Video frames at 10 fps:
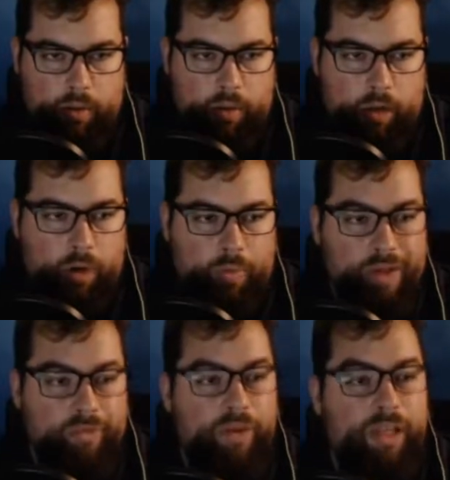You know, we
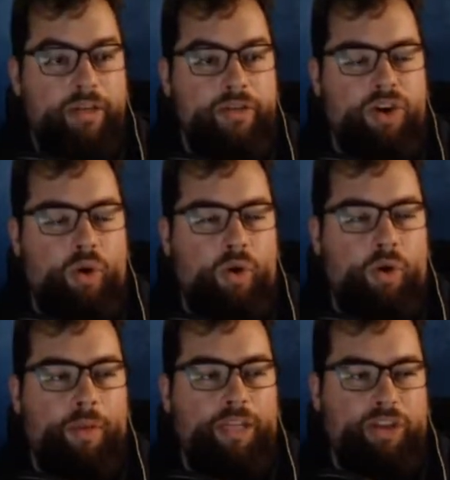haven't really used Goro
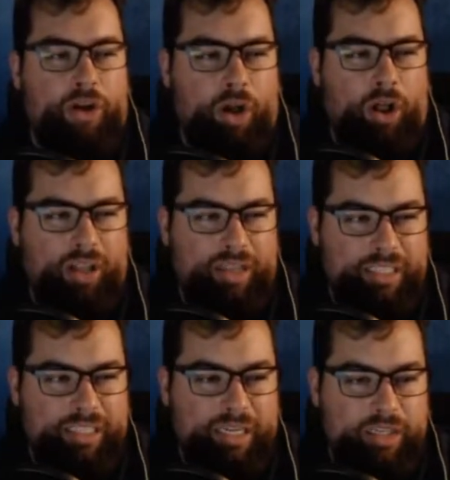much at all in
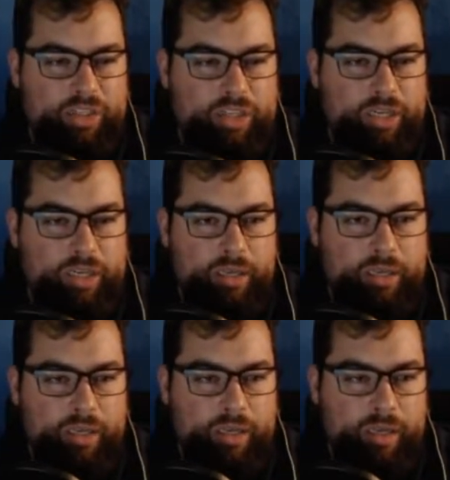this dungeon.
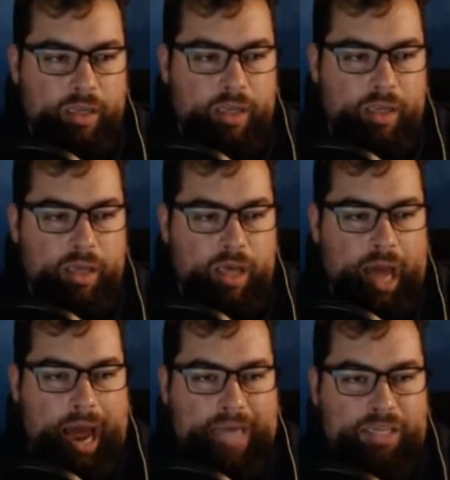
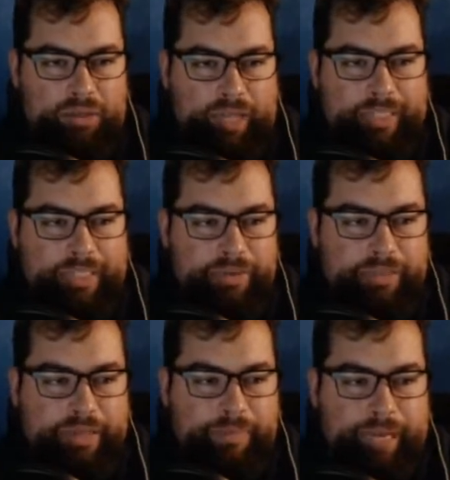I don't like to
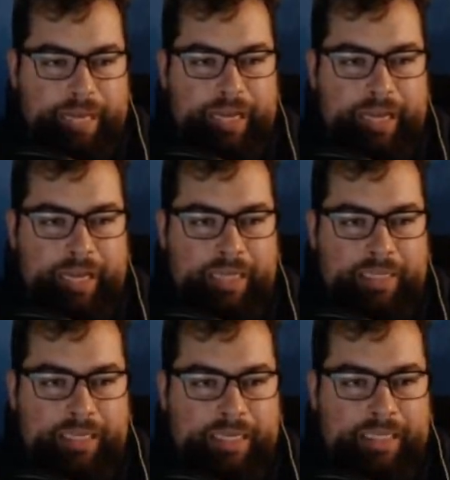use him
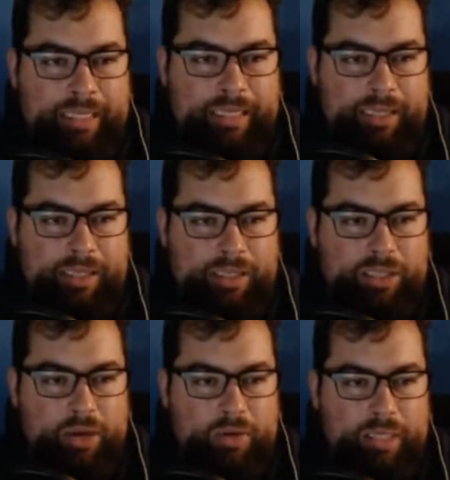because he's a little on the
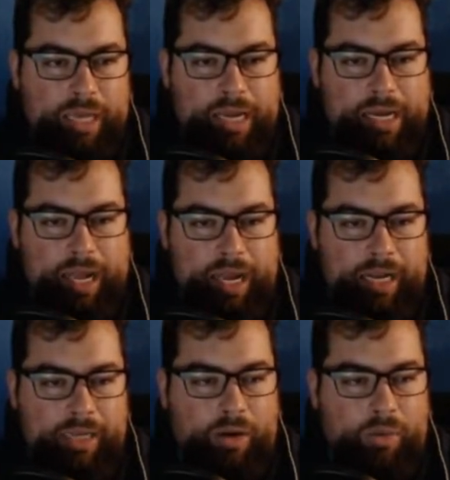slow side, and
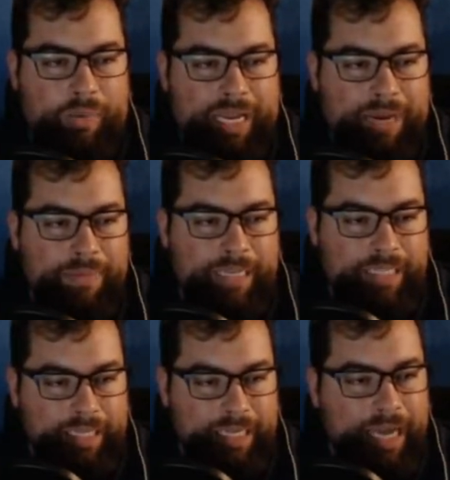I don't mean
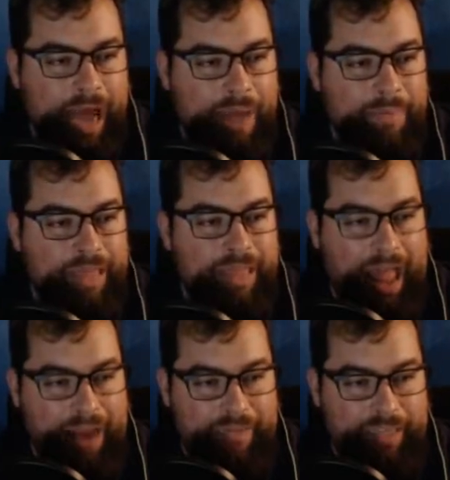mentally, I mean
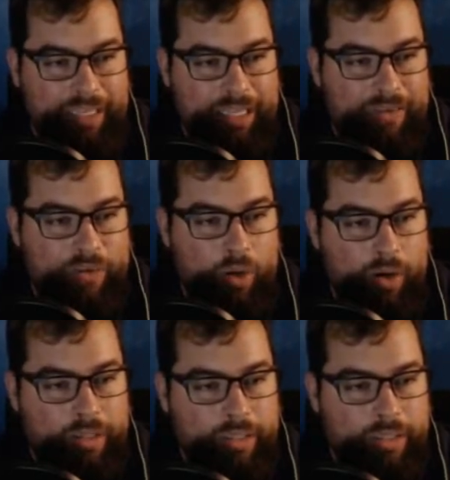that physically, of
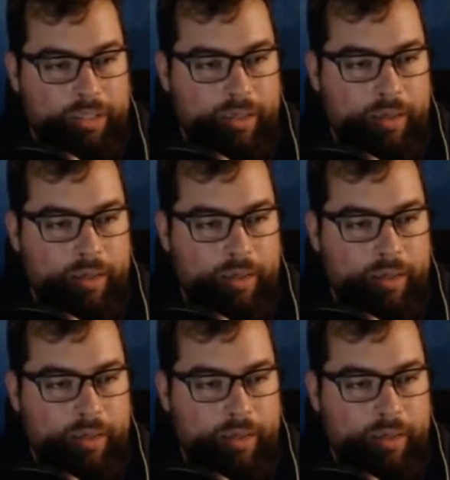course.